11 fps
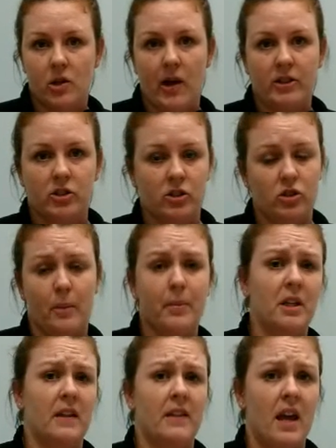they'll actually start
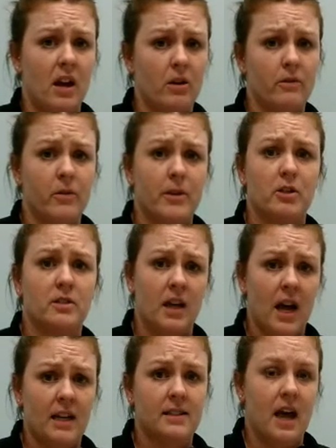pulling the hair from their
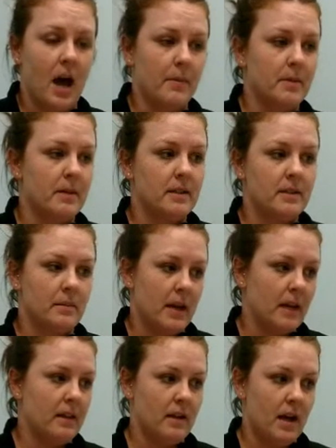sides and abdomen to
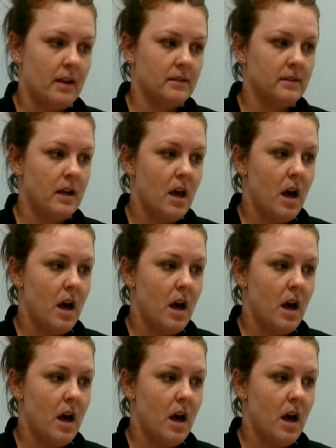make the nest.